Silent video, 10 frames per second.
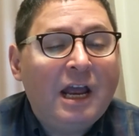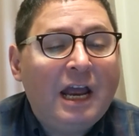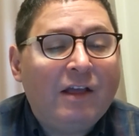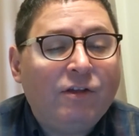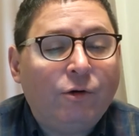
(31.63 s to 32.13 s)

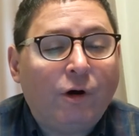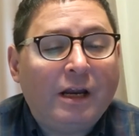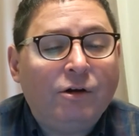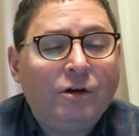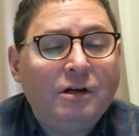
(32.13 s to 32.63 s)
and the
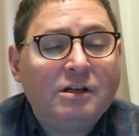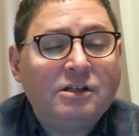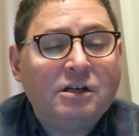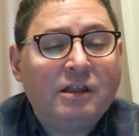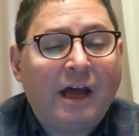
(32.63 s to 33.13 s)
great
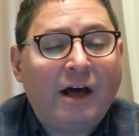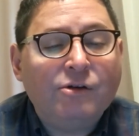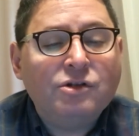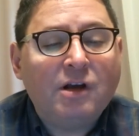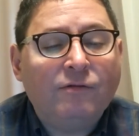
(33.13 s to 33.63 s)
goodness to the
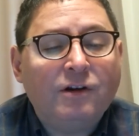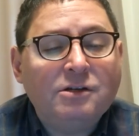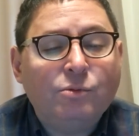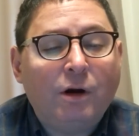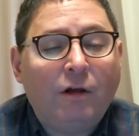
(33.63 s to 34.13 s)
house of
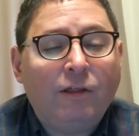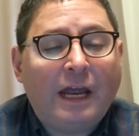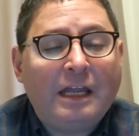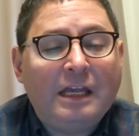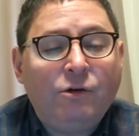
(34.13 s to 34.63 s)
Israel,
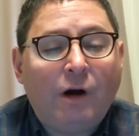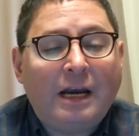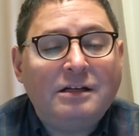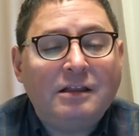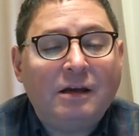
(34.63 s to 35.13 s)
that he
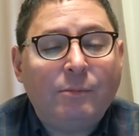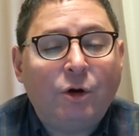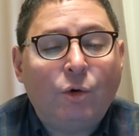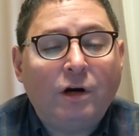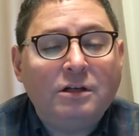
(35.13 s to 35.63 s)
granted them
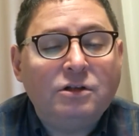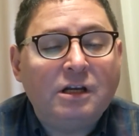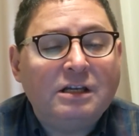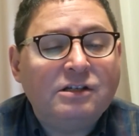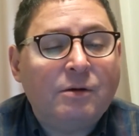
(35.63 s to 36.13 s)
according to
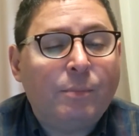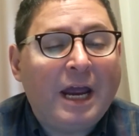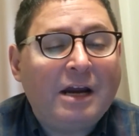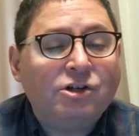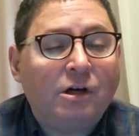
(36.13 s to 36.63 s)
his
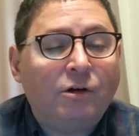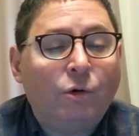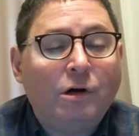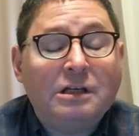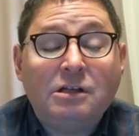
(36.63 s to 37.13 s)
compassion,
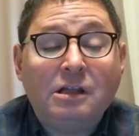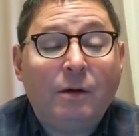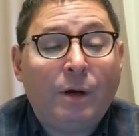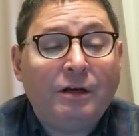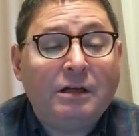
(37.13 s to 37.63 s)
according to the
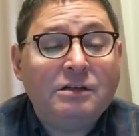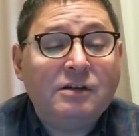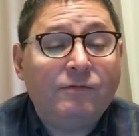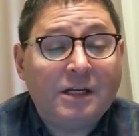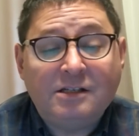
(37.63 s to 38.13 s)

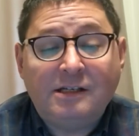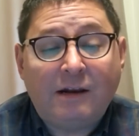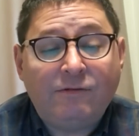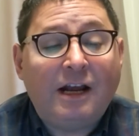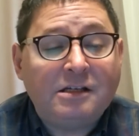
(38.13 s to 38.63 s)
abundance of his
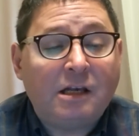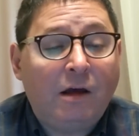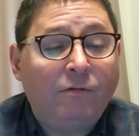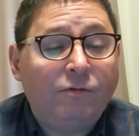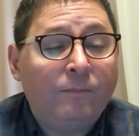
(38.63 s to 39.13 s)
steadfast
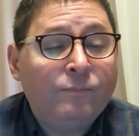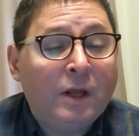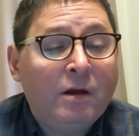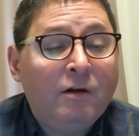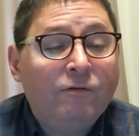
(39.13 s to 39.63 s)
love.
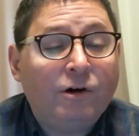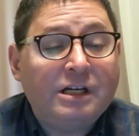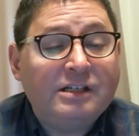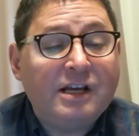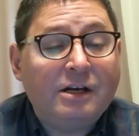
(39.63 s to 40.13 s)
For
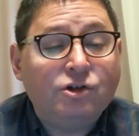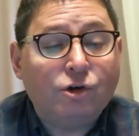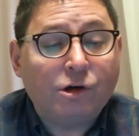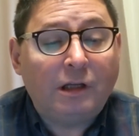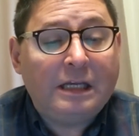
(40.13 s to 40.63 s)
he said,
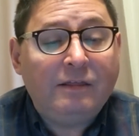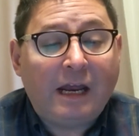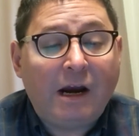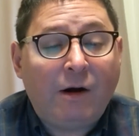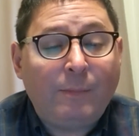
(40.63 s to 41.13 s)
surely
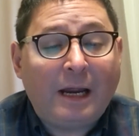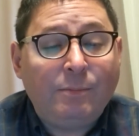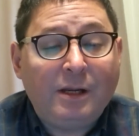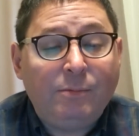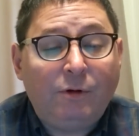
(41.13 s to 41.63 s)
they are my
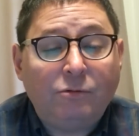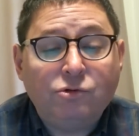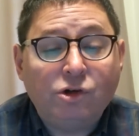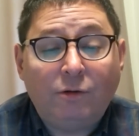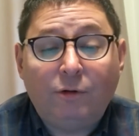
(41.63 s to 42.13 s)
people,
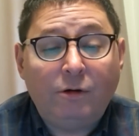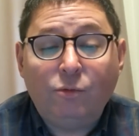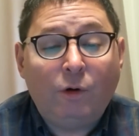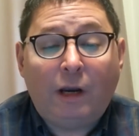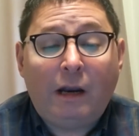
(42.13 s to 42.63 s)
children
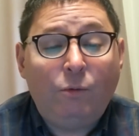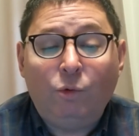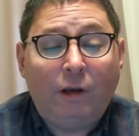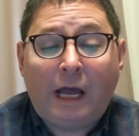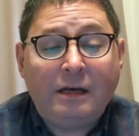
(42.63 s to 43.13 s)
who
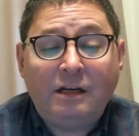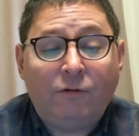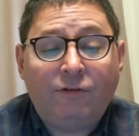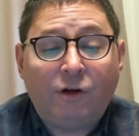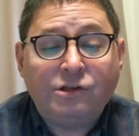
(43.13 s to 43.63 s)
will not
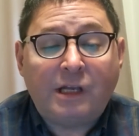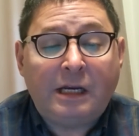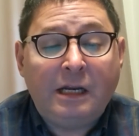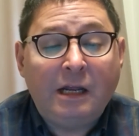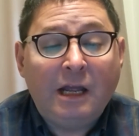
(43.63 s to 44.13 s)
deal
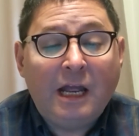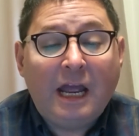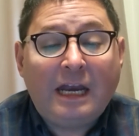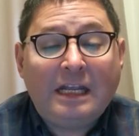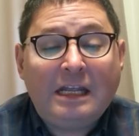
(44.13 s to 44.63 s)
falsely.
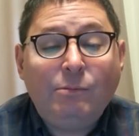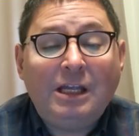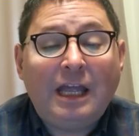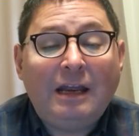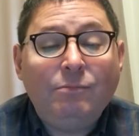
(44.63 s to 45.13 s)
And he
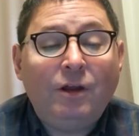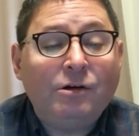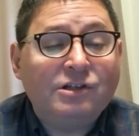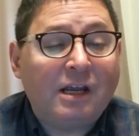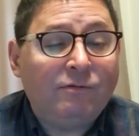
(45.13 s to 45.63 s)
became
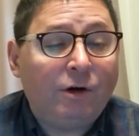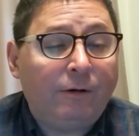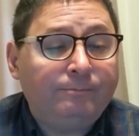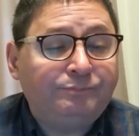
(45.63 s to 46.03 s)
their Savior.